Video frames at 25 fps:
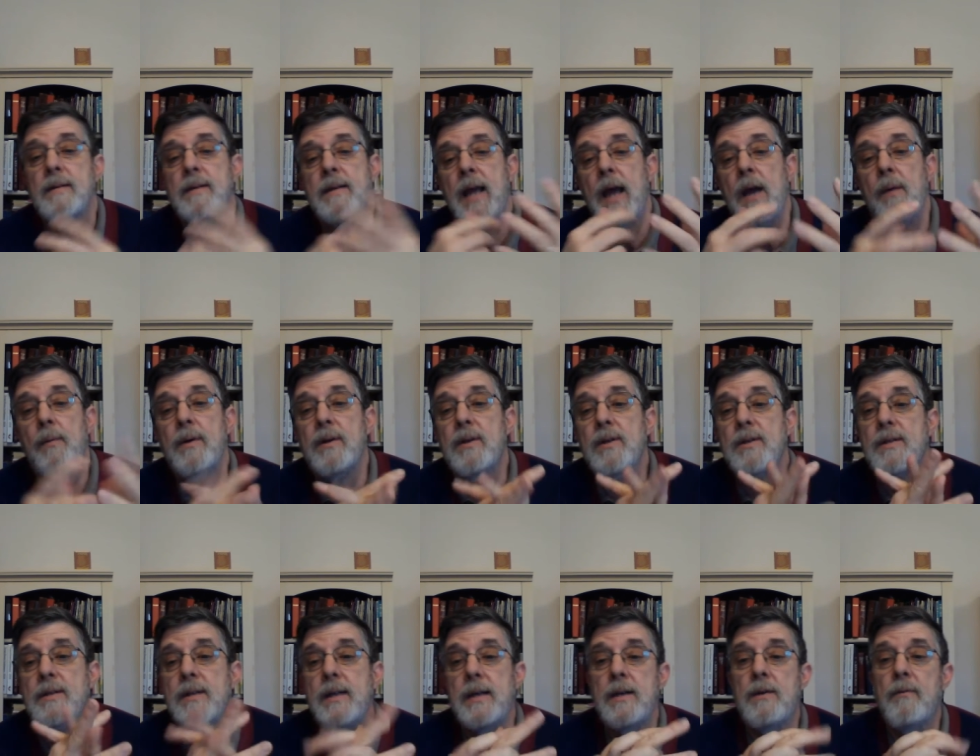Today, we
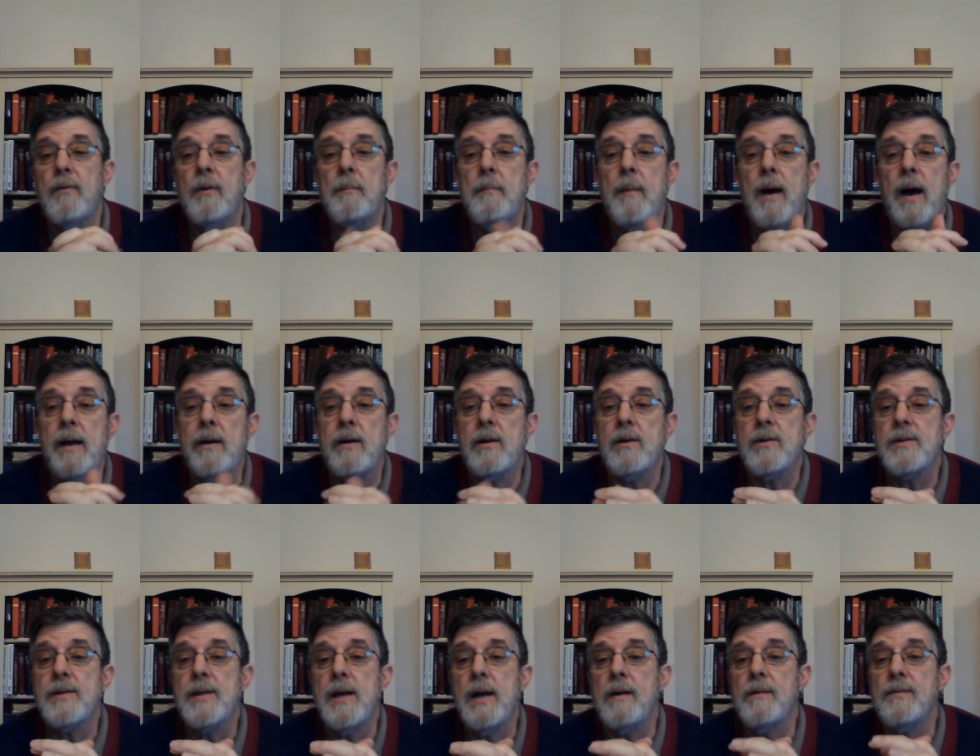just need to remind
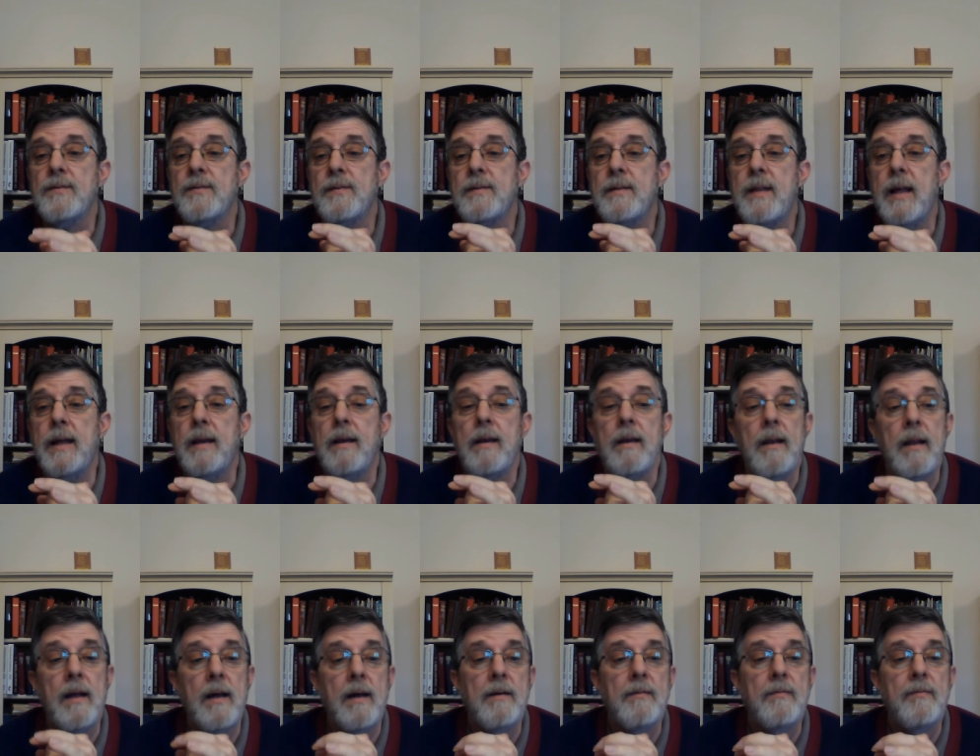ourselves that
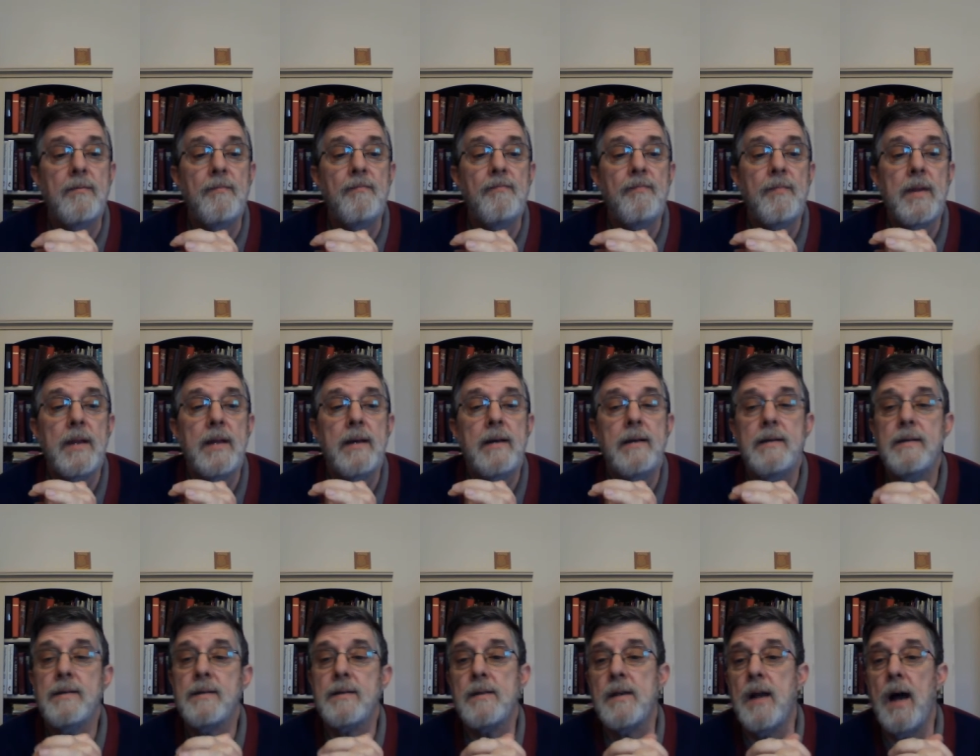love
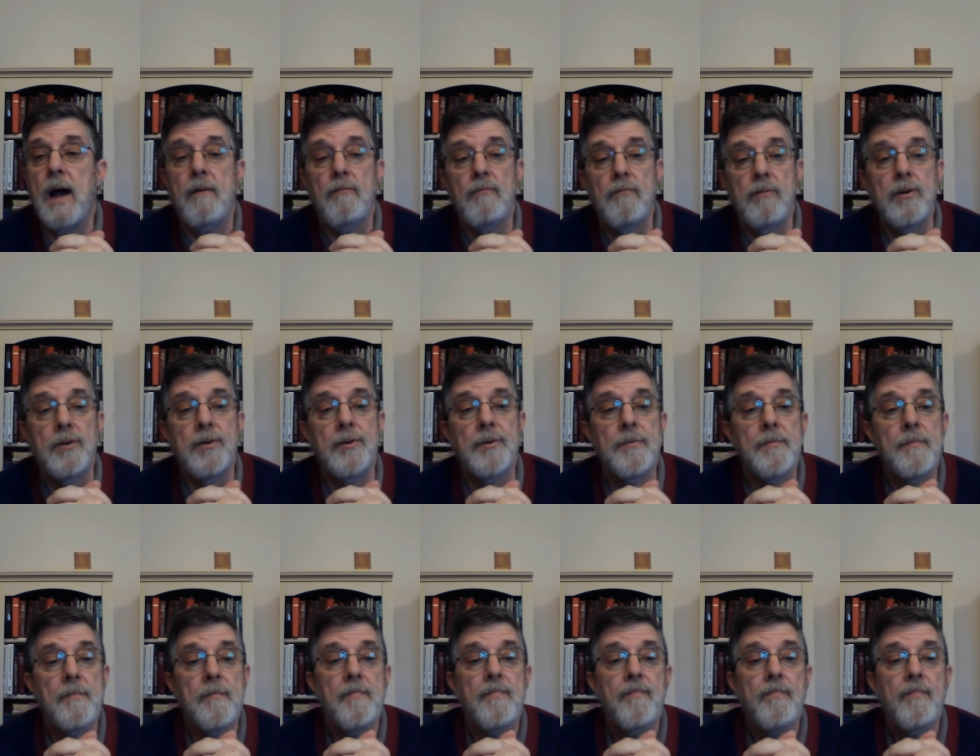is not rude.